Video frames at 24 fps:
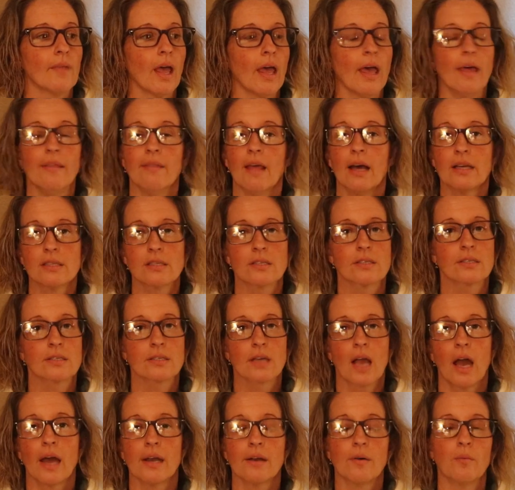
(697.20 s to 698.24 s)
that's
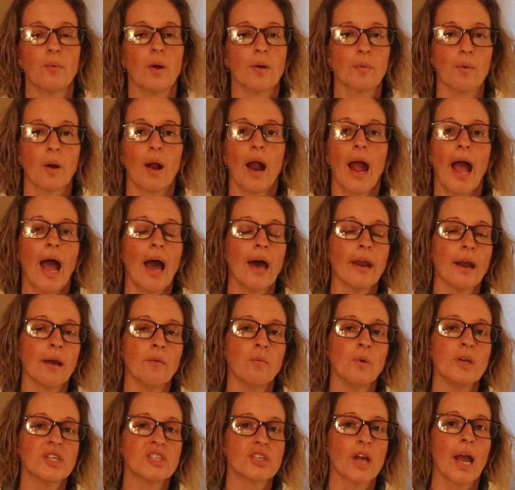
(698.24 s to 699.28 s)
kind of where we're at. I
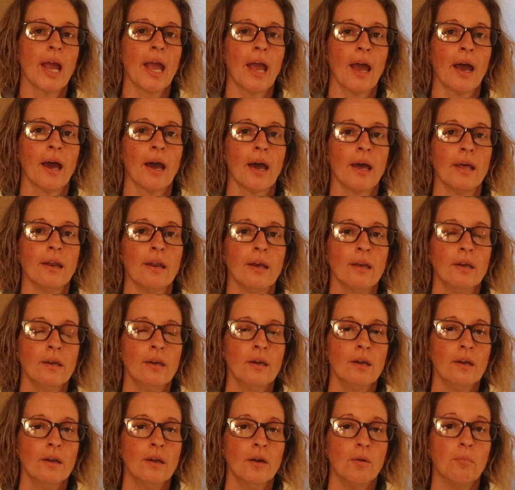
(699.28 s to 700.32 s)
wish I had
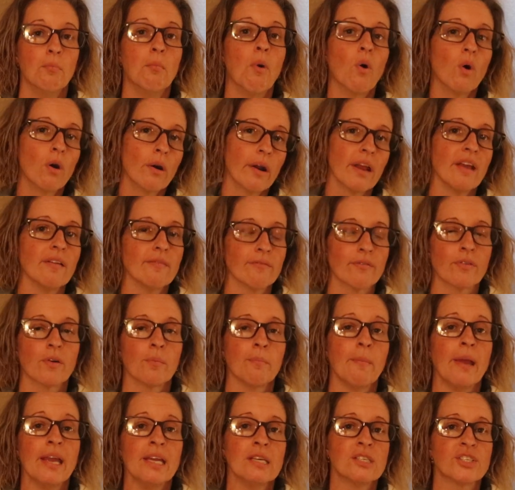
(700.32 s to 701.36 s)
more
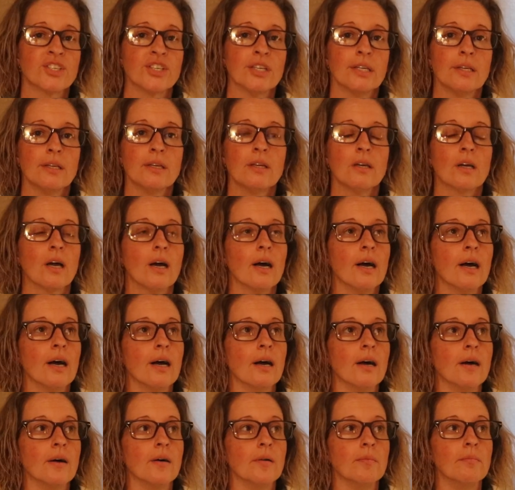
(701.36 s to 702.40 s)
information,
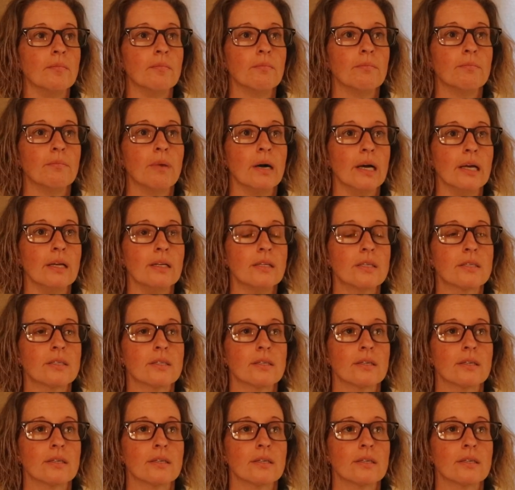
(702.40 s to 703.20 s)
but